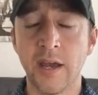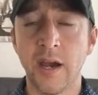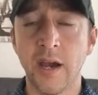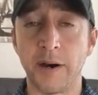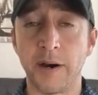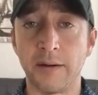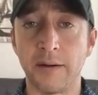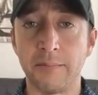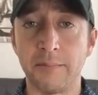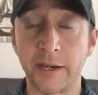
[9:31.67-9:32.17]

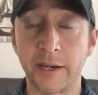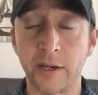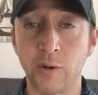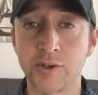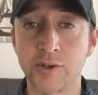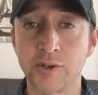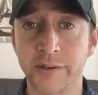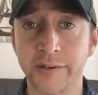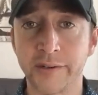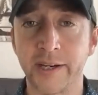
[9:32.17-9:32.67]
by my
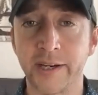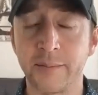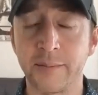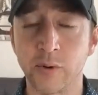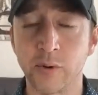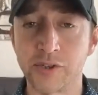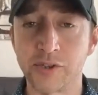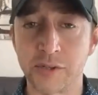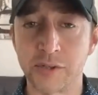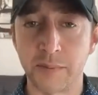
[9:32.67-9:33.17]
coach at the time,
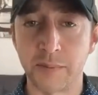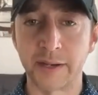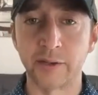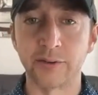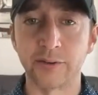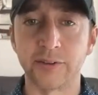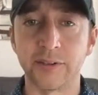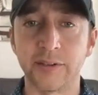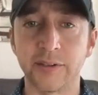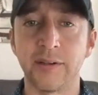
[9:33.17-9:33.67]
Christian
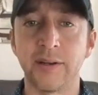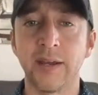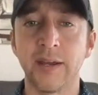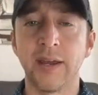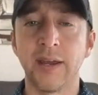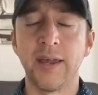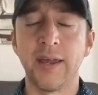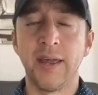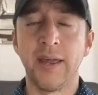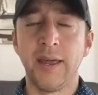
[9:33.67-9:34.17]
Michelson.
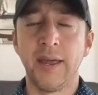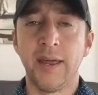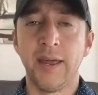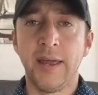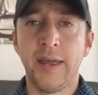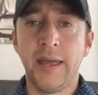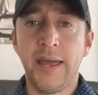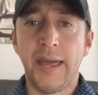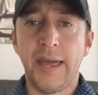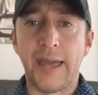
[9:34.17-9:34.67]

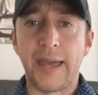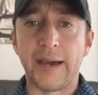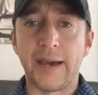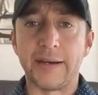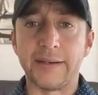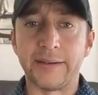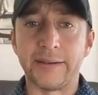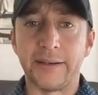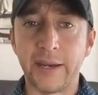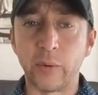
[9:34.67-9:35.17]

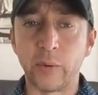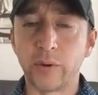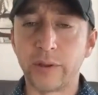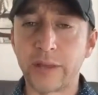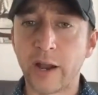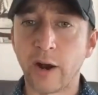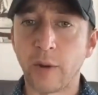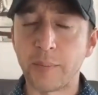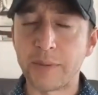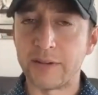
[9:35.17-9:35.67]
And it
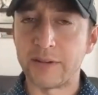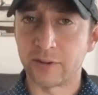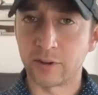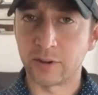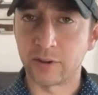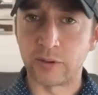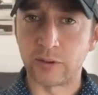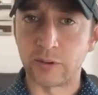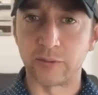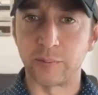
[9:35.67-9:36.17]
really helped me
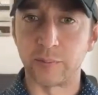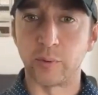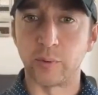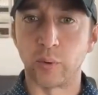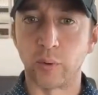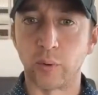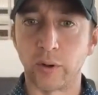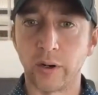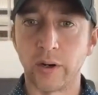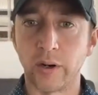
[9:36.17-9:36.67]
start to
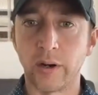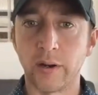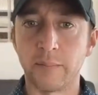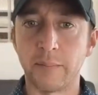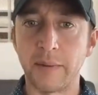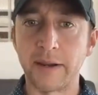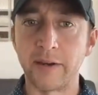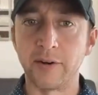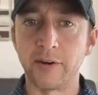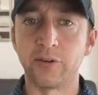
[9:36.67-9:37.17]
explore
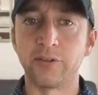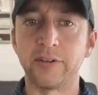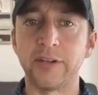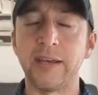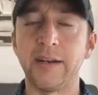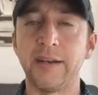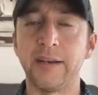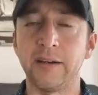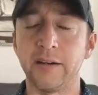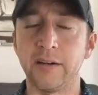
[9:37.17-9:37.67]
my
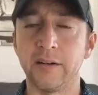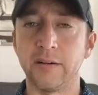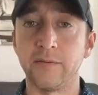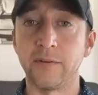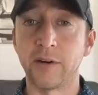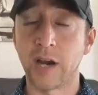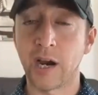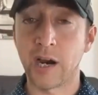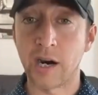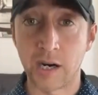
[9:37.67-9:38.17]
understanding of
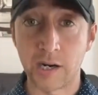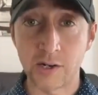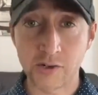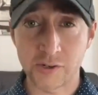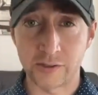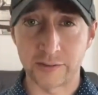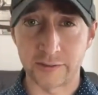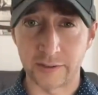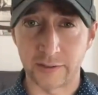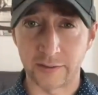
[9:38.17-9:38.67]

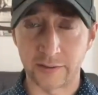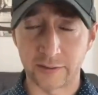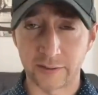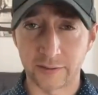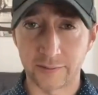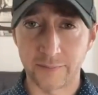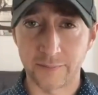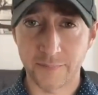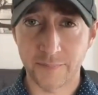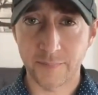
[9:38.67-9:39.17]

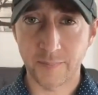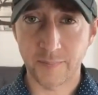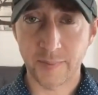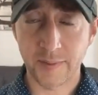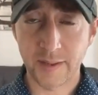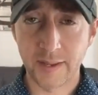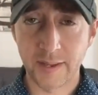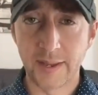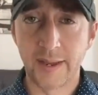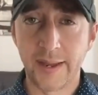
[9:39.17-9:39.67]
consciousness
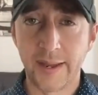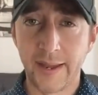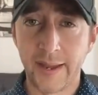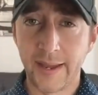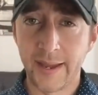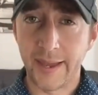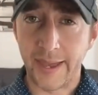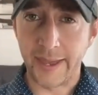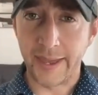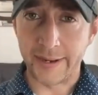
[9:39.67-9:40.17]

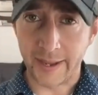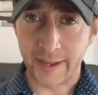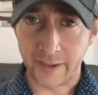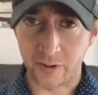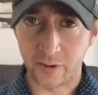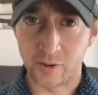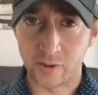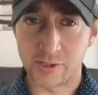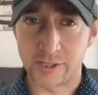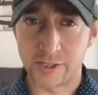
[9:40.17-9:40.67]
and
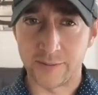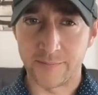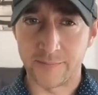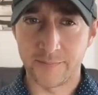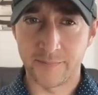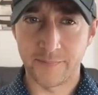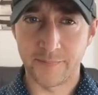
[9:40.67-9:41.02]
energy.